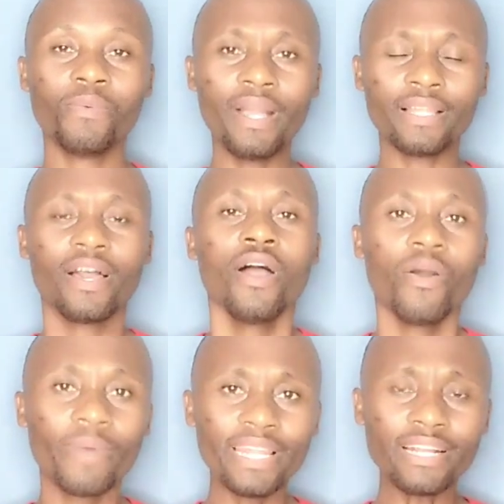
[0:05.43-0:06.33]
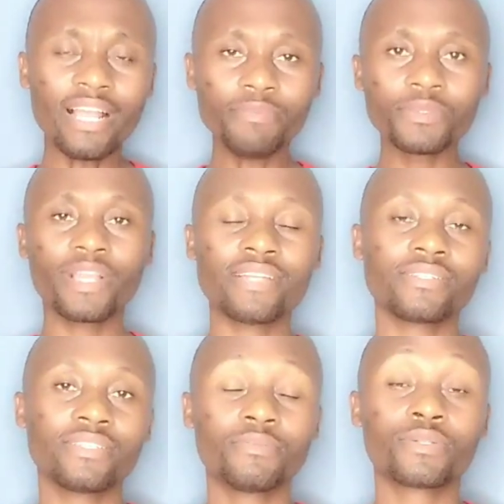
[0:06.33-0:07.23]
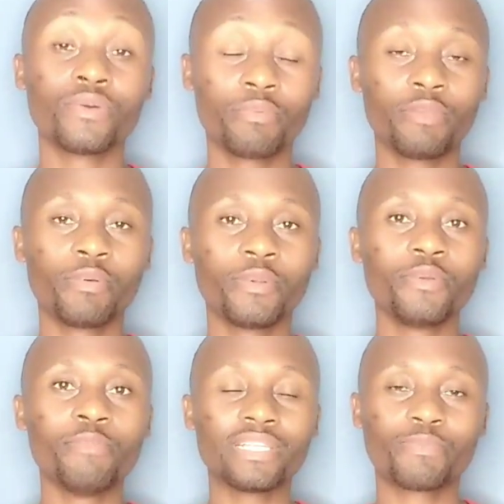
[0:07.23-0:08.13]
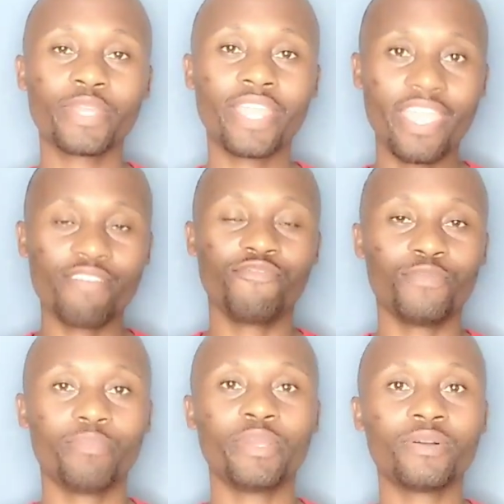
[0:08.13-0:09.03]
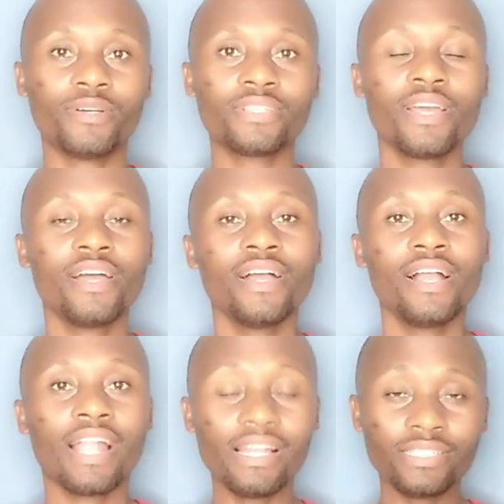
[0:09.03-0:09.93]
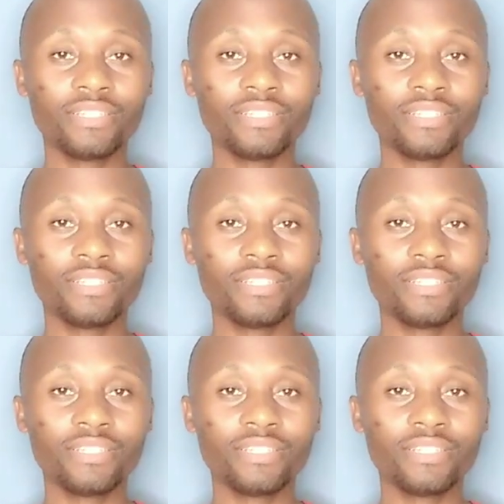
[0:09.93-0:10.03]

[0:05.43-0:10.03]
Well, when it comes to Kaizer Chiefs, good people, you must be careful, because Kaizer